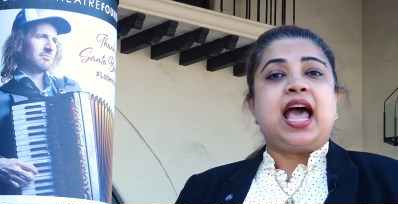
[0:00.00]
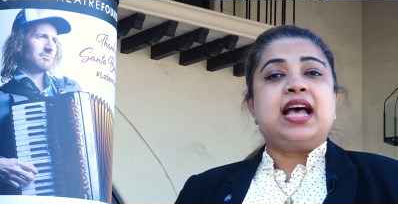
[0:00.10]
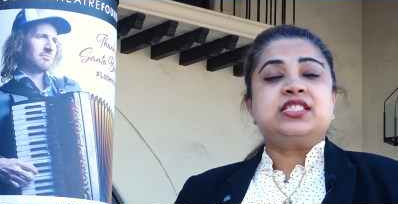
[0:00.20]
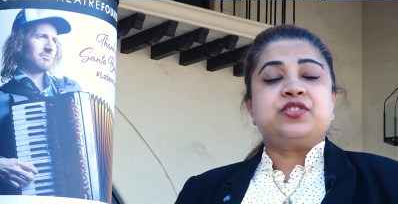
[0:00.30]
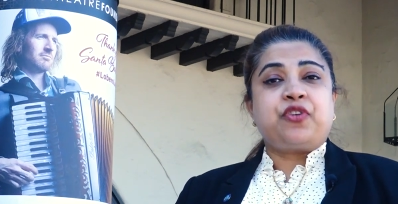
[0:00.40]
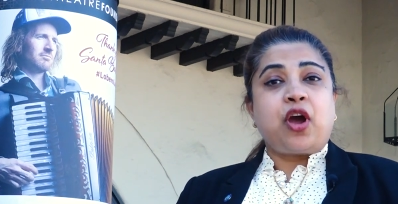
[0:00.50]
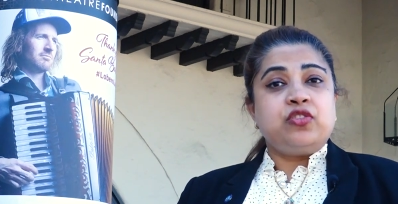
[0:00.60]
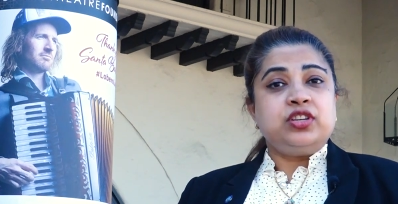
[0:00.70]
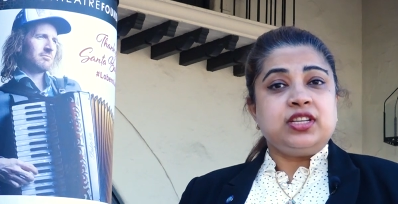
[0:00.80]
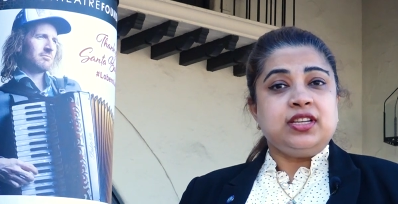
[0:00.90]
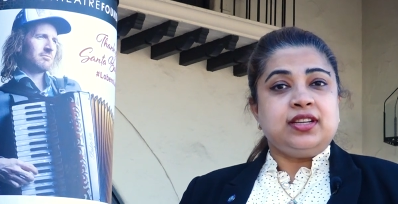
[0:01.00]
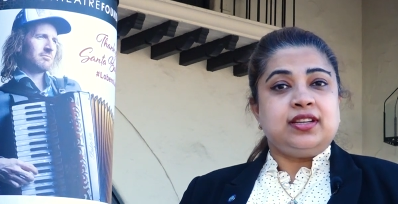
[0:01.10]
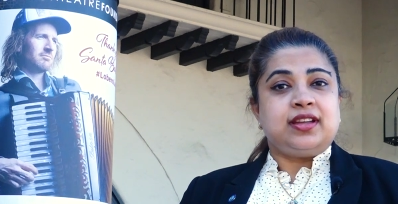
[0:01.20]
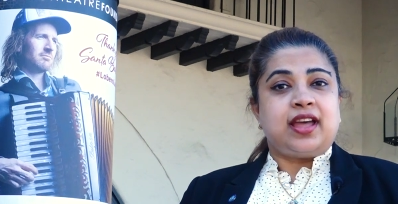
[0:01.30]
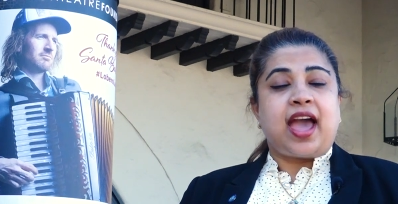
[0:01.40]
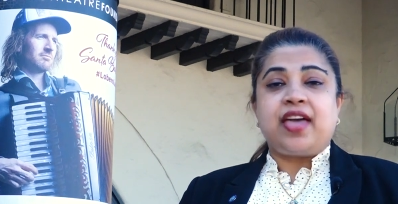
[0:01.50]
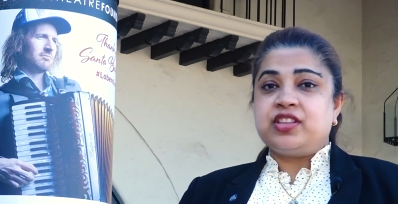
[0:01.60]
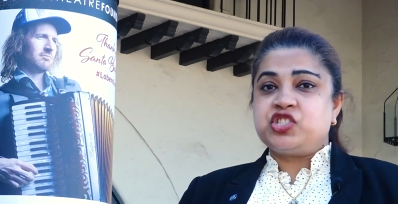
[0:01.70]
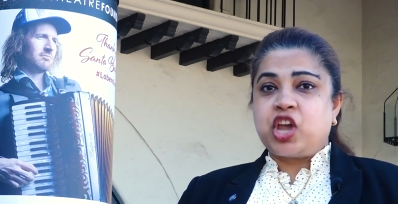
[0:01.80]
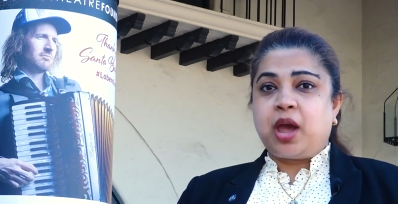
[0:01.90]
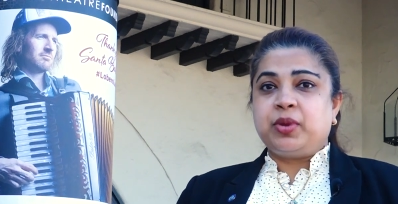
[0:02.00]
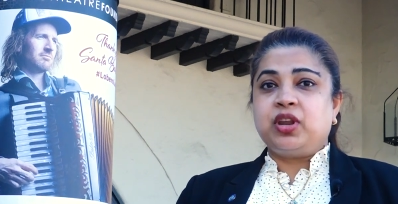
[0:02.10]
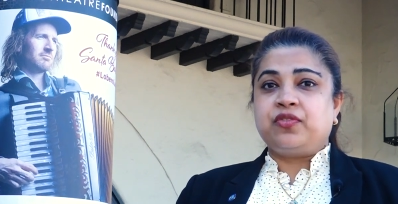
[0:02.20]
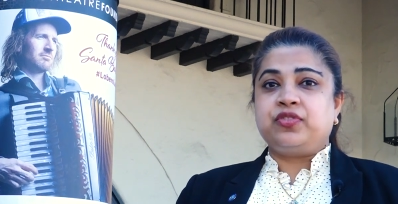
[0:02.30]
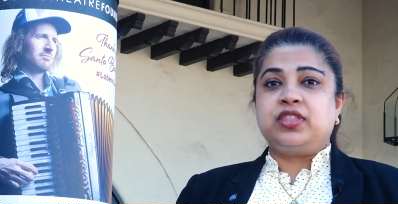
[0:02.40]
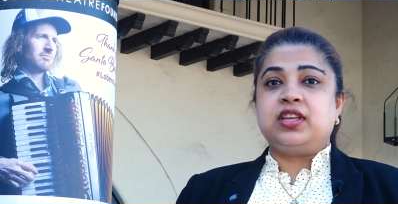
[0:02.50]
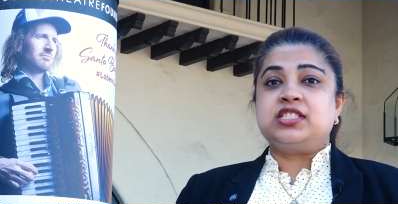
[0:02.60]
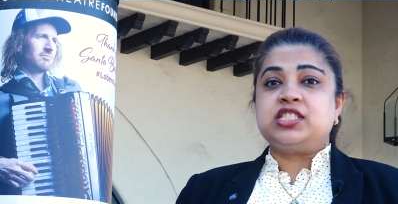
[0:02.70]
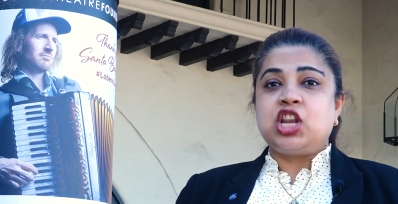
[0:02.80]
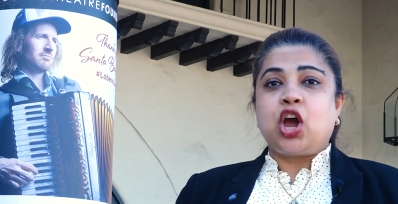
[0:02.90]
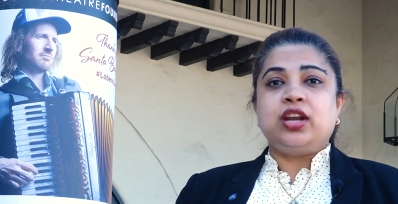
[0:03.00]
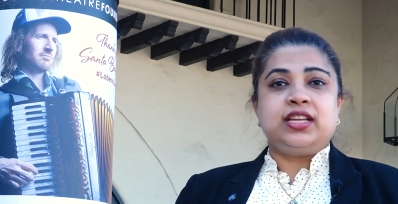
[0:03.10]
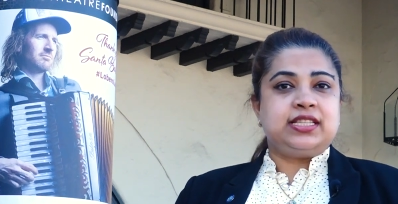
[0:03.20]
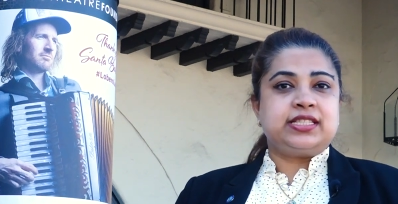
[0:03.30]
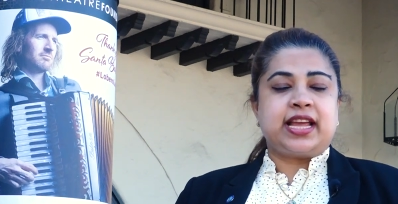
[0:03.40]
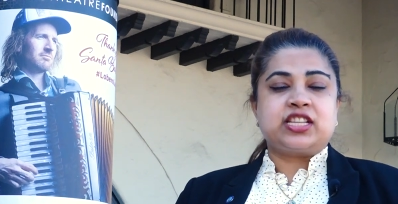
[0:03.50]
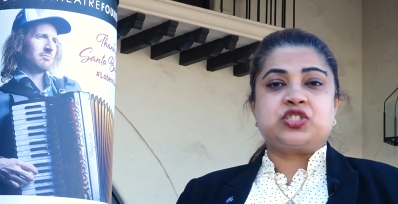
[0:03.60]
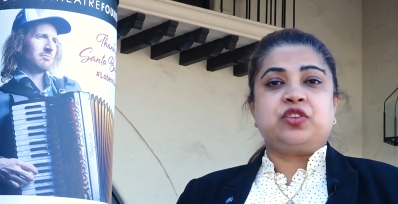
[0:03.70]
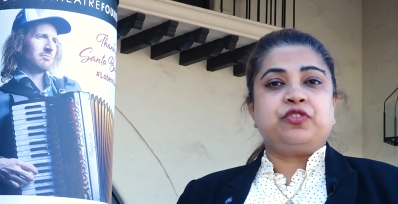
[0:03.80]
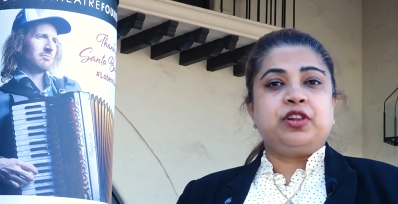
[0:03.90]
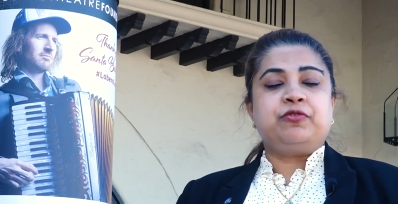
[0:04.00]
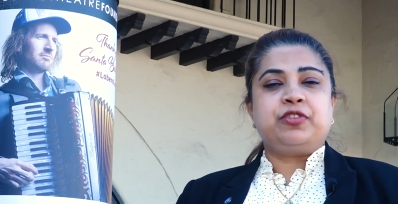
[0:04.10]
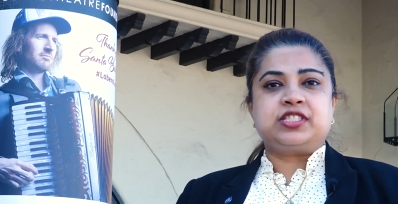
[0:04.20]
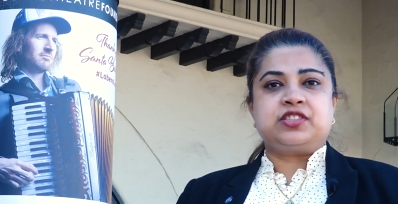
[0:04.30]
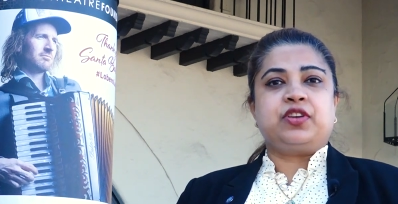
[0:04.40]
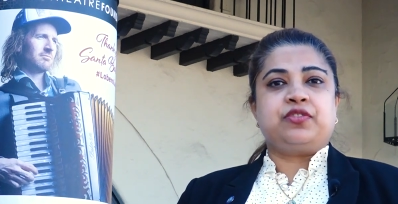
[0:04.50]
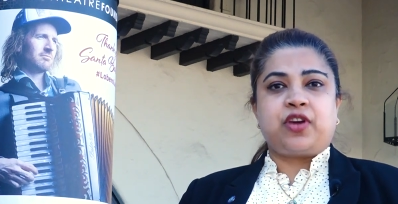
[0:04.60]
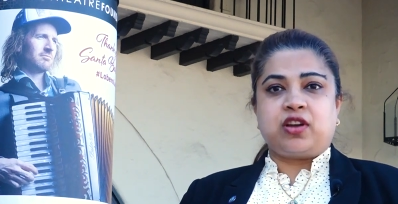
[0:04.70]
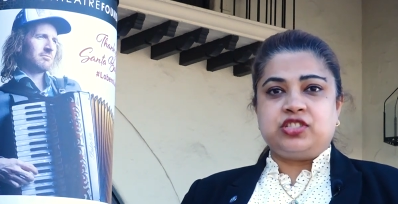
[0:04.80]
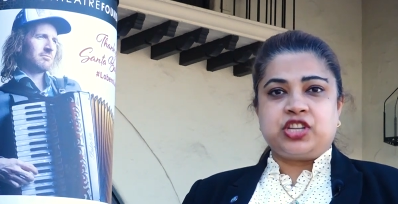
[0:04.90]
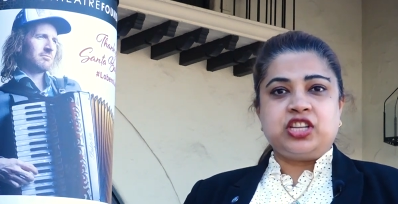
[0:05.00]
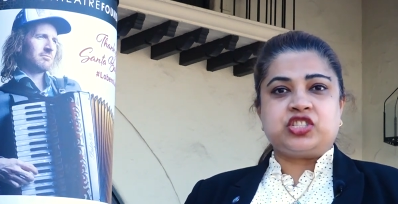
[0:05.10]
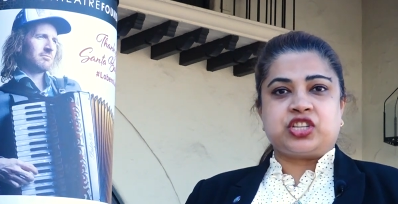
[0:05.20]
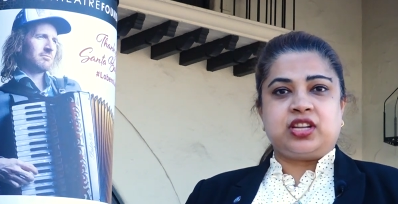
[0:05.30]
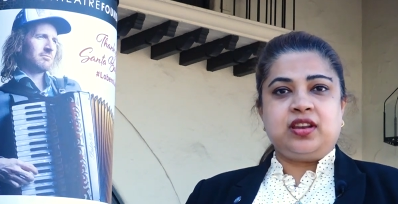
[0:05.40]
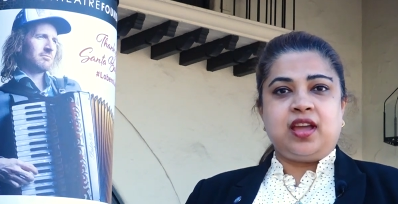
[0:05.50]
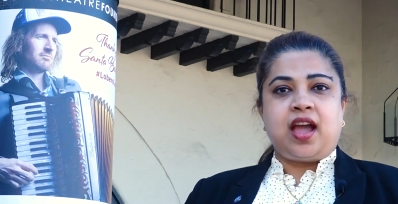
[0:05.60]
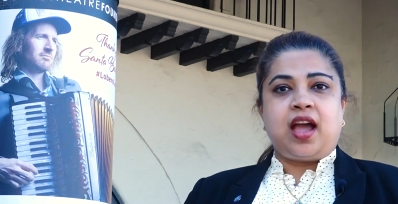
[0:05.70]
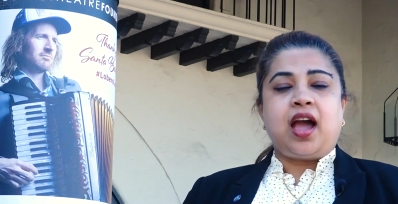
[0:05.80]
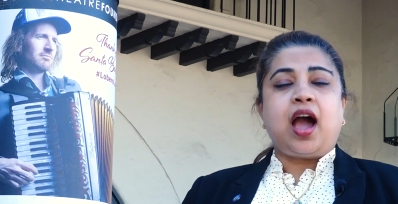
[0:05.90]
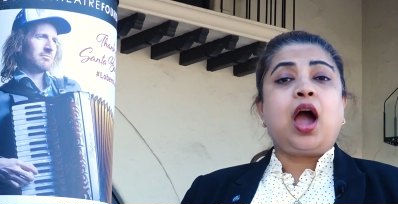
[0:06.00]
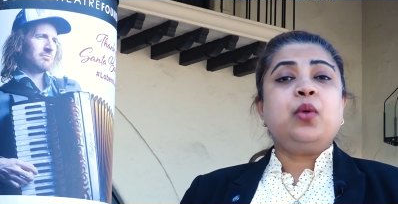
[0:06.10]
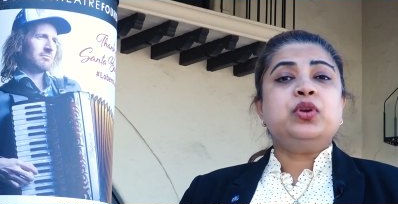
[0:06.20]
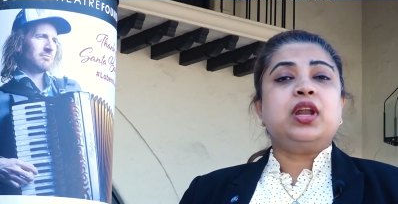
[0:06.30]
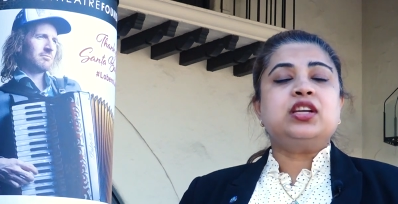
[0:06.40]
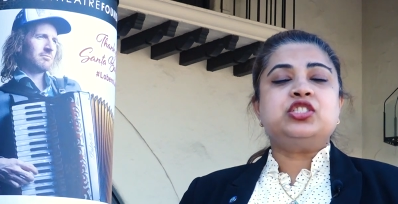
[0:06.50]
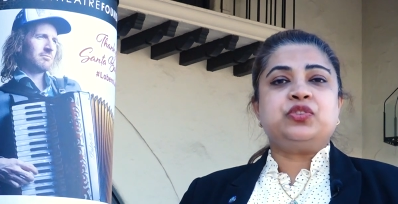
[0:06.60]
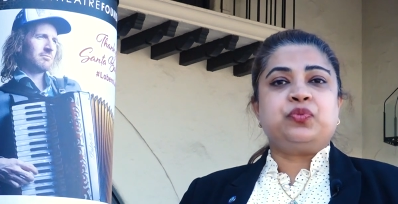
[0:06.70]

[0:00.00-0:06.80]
Speaker 1: As the founder and the chairman of the Ceylon International Film Festival Foundation, I would like to